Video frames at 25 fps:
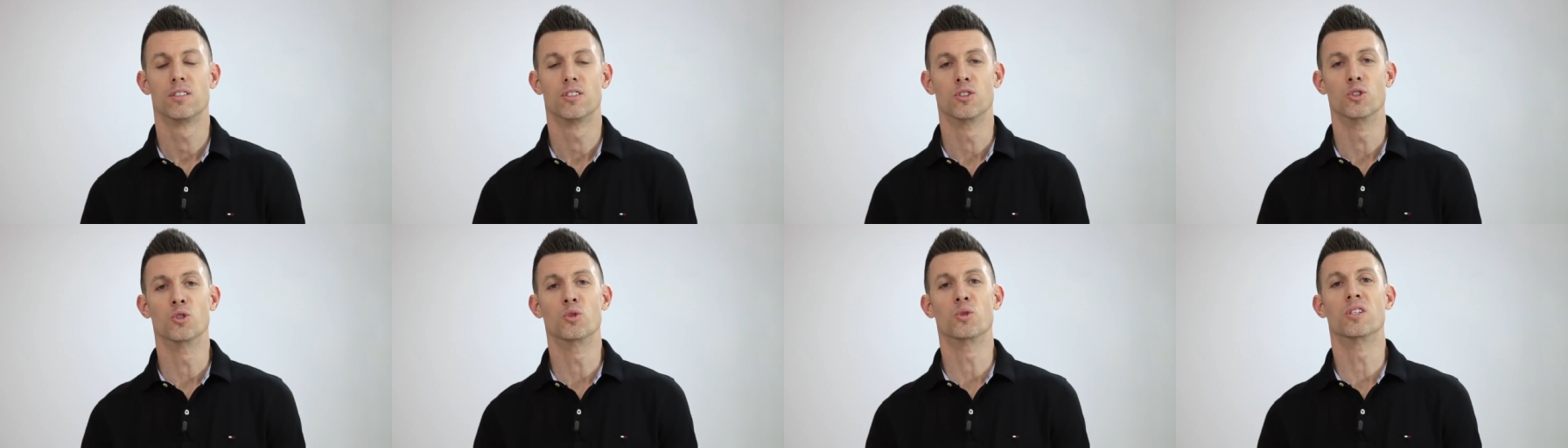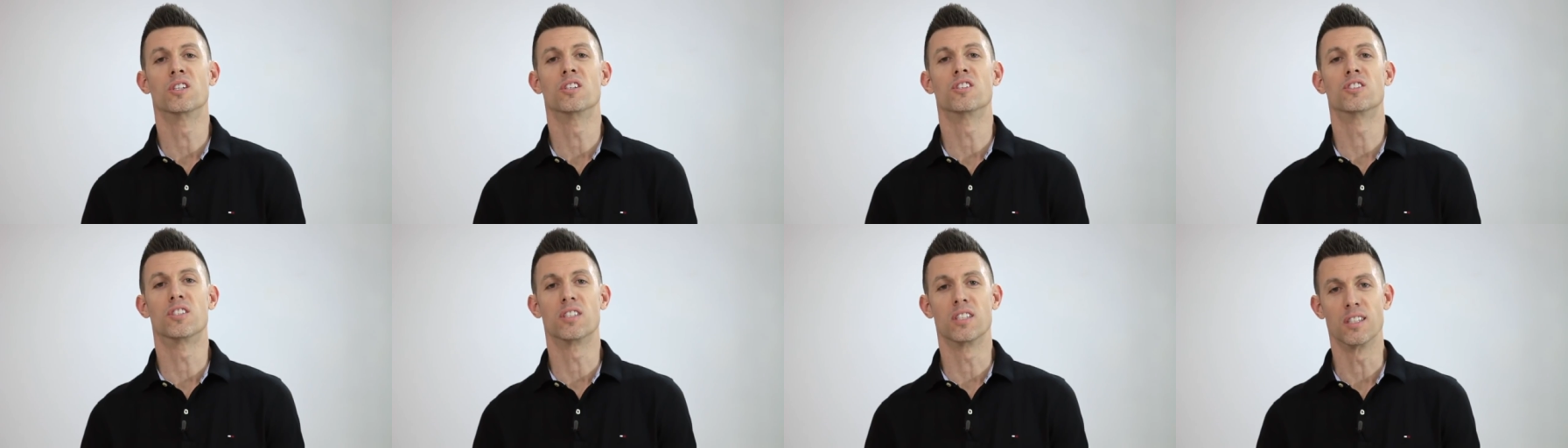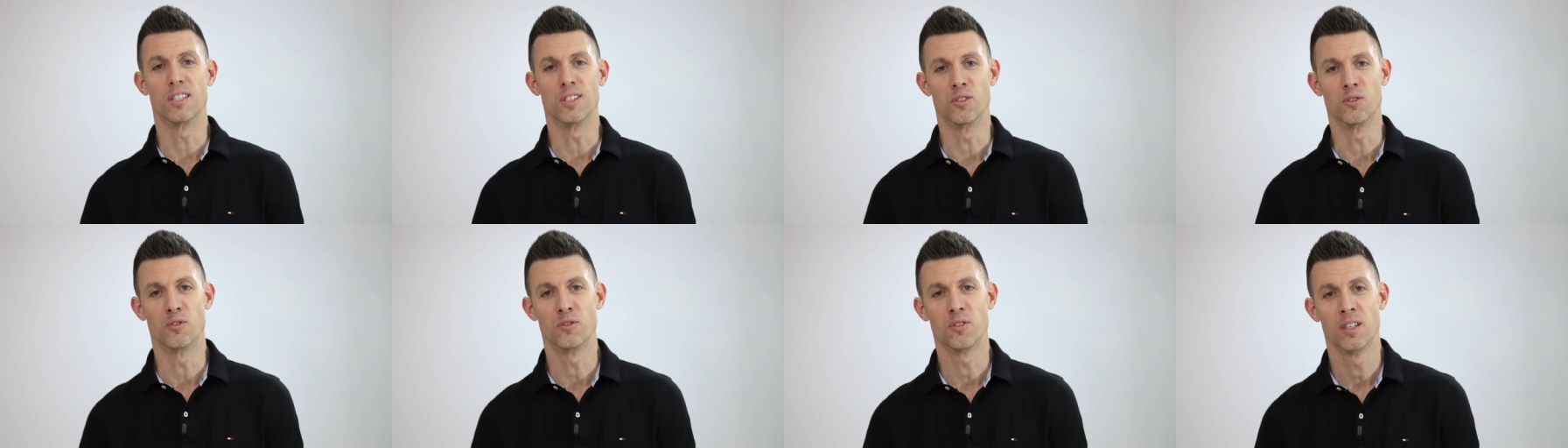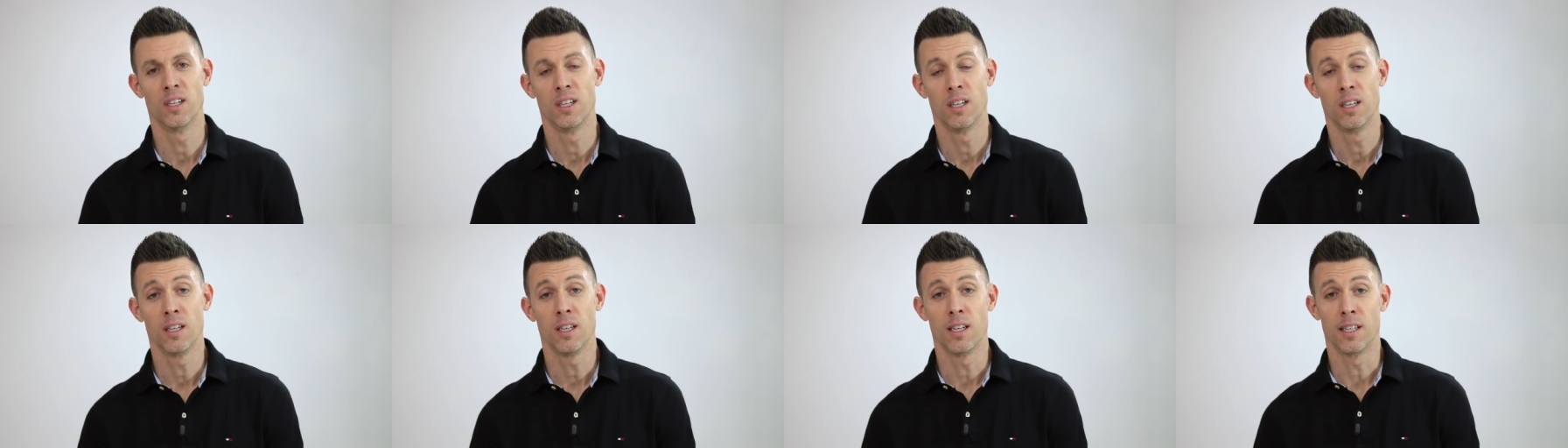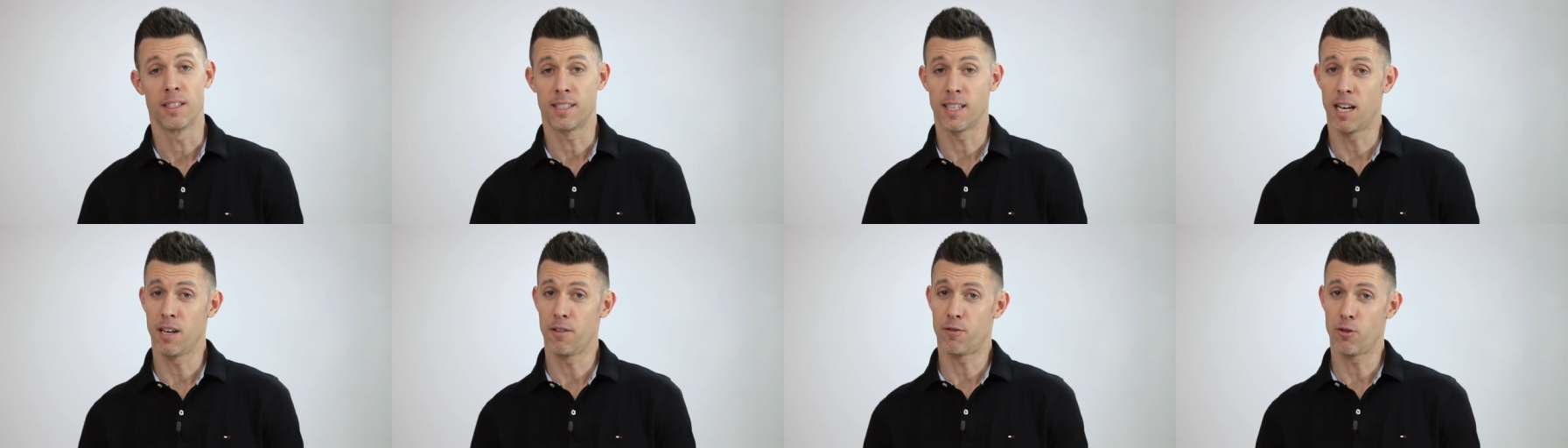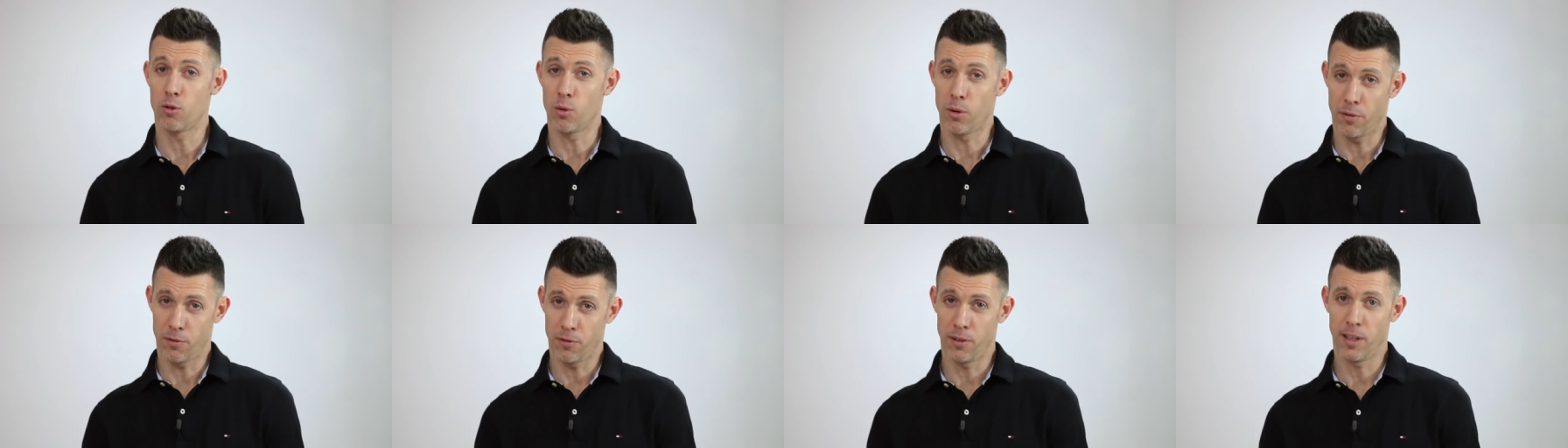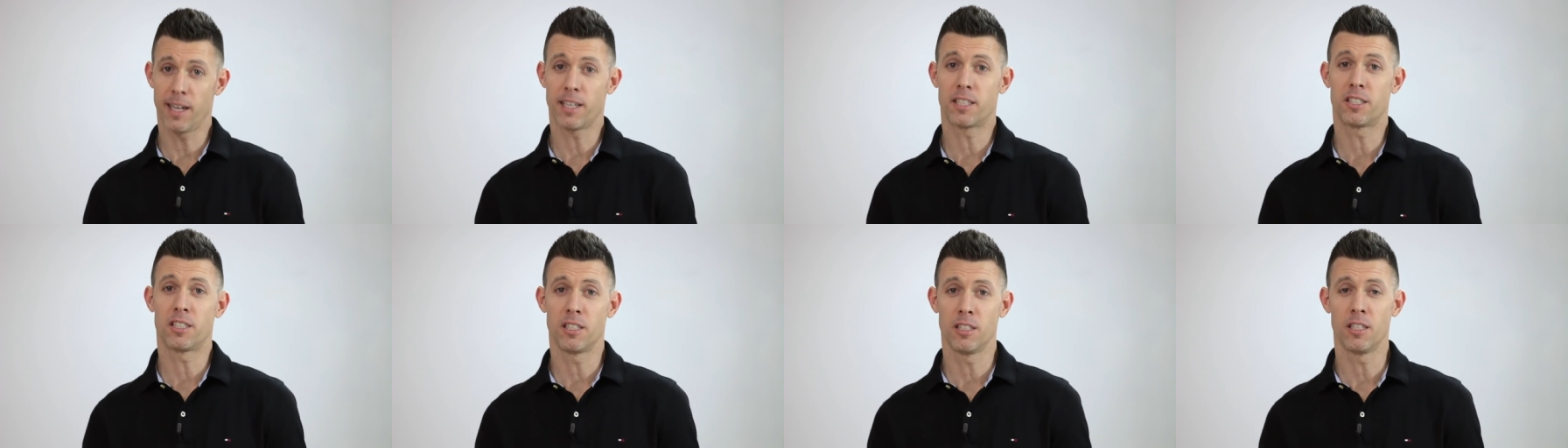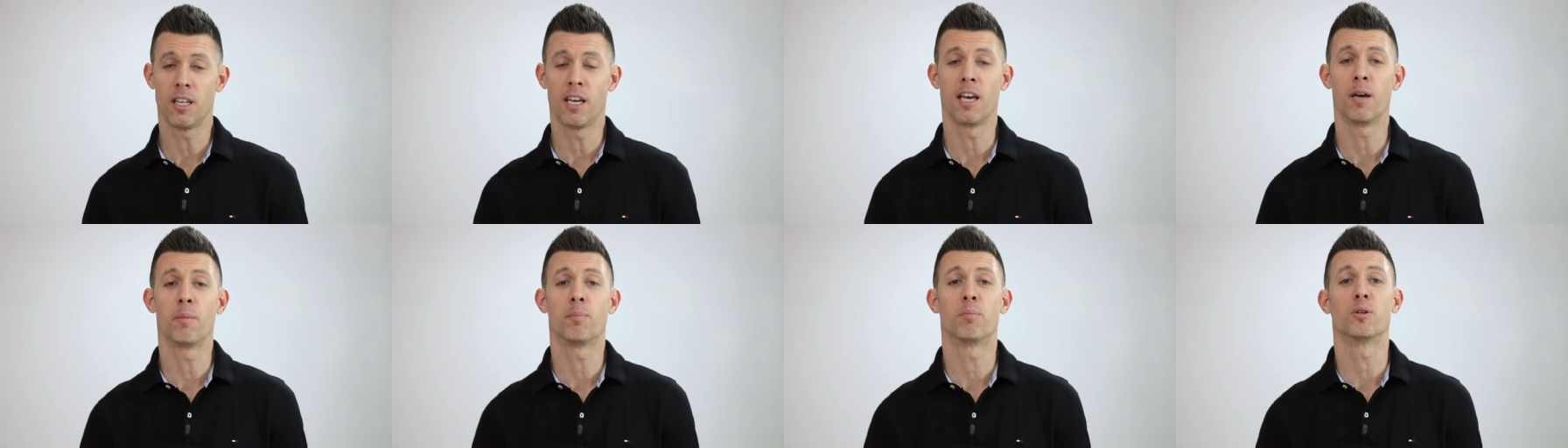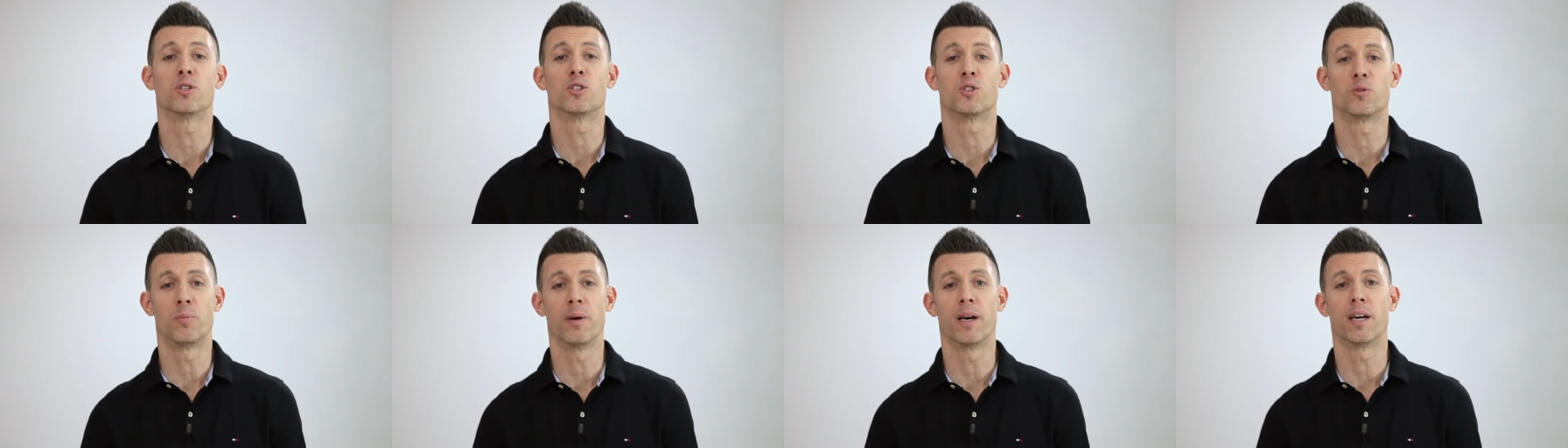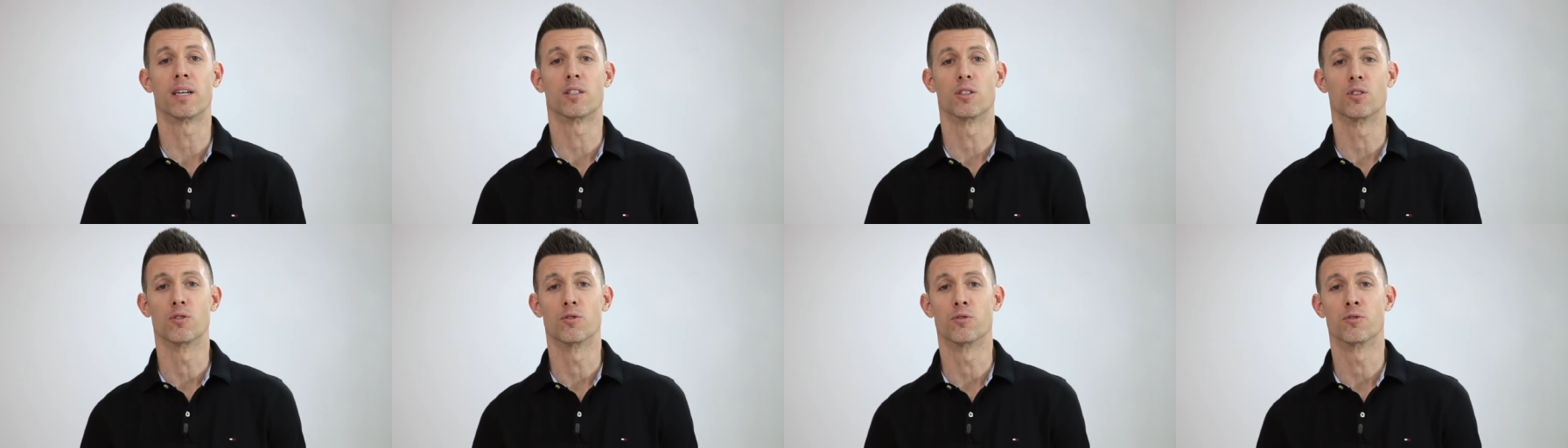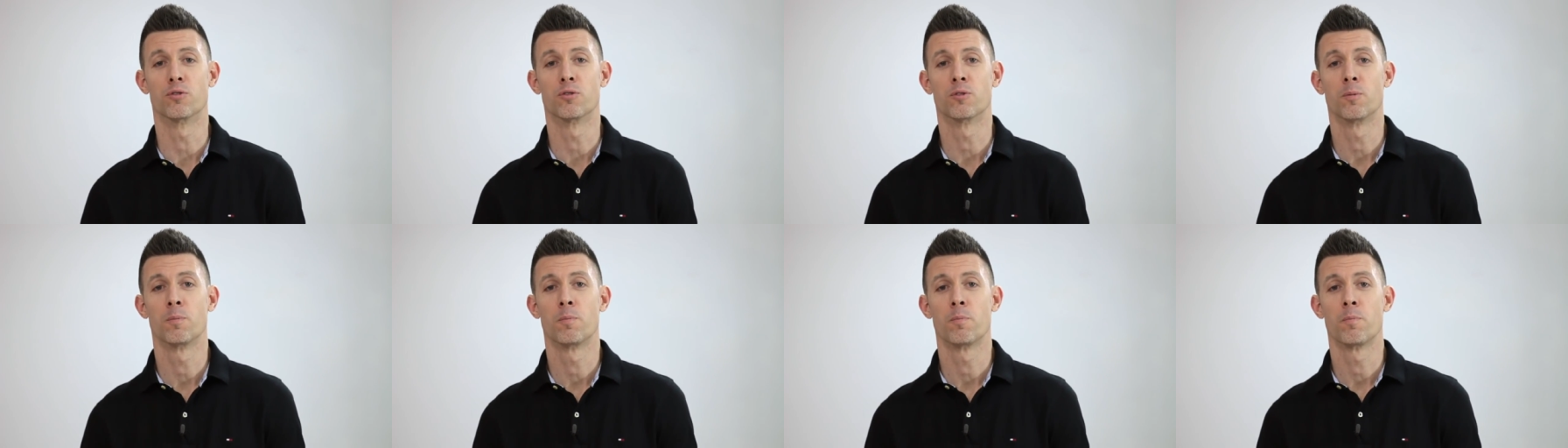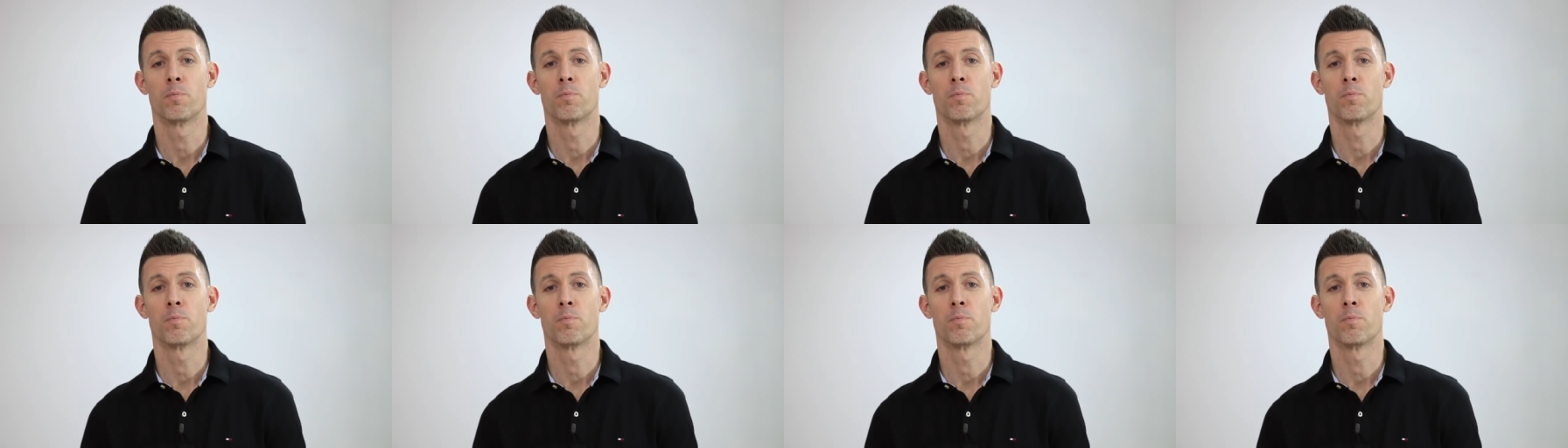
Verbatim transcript: New Year's Eve, a time for reflection and perspective.